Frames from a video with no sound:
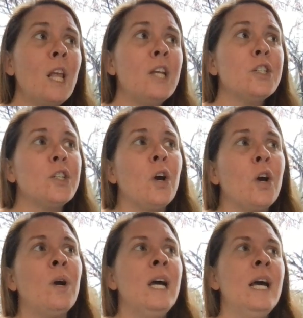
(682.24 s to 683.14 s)
And
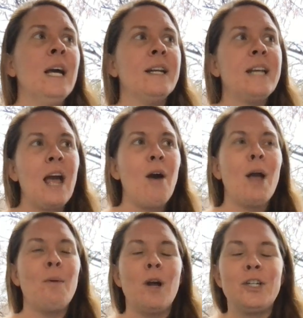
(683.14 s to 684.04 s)
so now
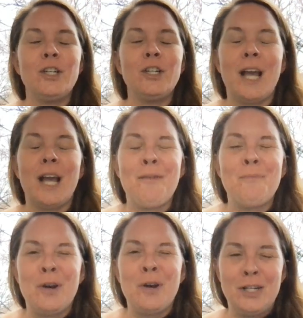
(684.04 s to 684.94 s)
I want you to kind
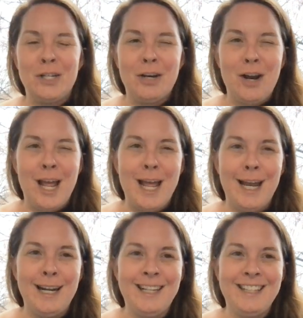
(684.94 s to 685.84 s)
of put into your
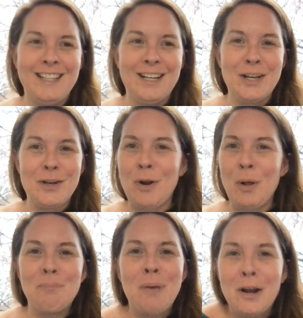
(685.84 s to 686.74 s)
head the good
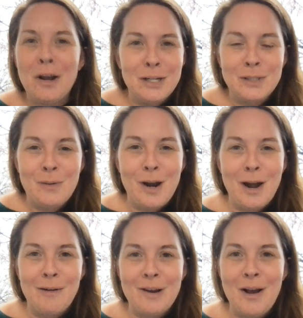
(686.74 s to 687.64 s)
old Punnett
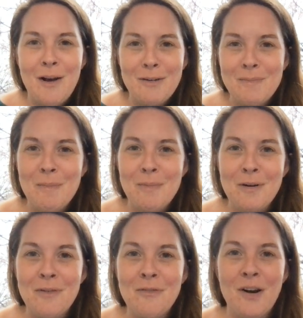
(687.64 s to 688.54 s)
square we all
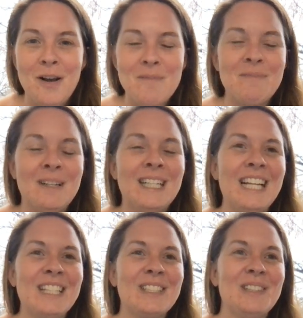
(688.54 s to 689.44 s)
remember from
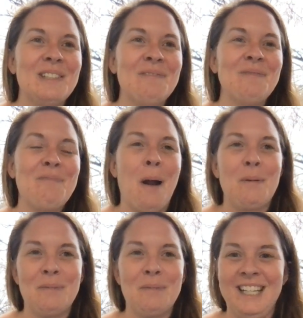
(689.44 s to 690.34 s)
high school,
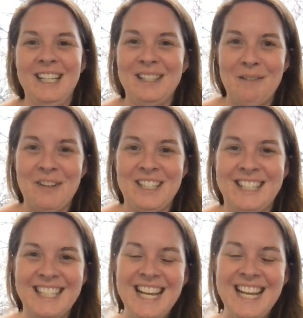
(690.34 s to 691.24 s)
probably some of
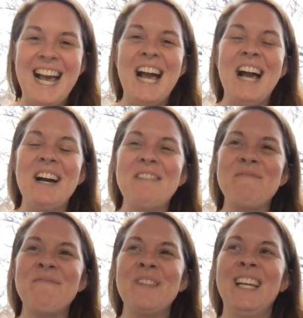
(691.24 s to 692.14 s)
us.
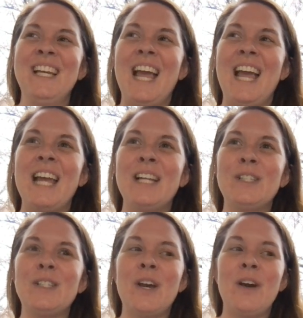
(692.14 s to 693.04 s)

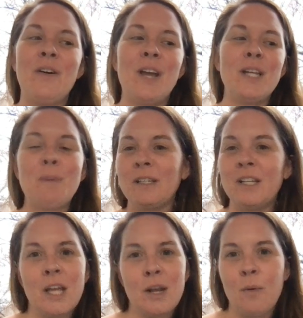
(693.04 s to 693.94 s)
And so it's
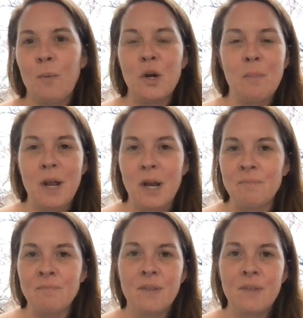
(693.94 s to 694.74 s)
basically like a window pane,